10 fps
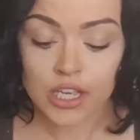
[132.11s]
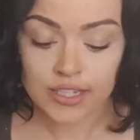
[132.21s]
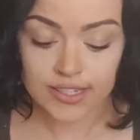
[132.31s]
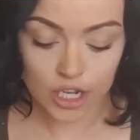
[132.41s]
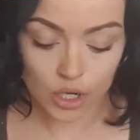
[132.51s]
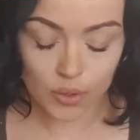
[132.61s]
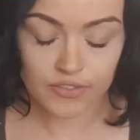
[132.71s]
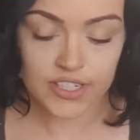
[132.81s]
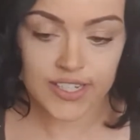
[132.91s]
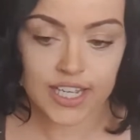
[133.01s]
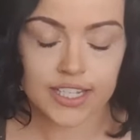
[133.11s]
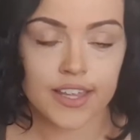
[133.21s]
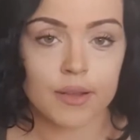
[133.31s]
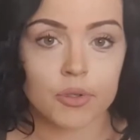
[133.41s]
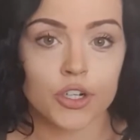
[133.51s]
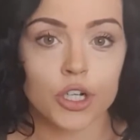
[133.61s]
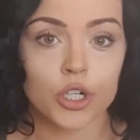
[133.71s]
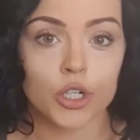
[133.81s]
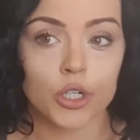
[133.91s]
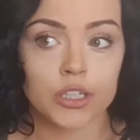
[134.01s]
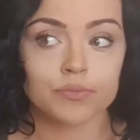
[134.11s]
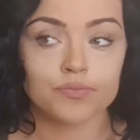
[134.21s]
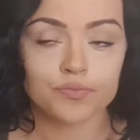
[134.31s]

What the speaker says: So I've decided that I'm going to cook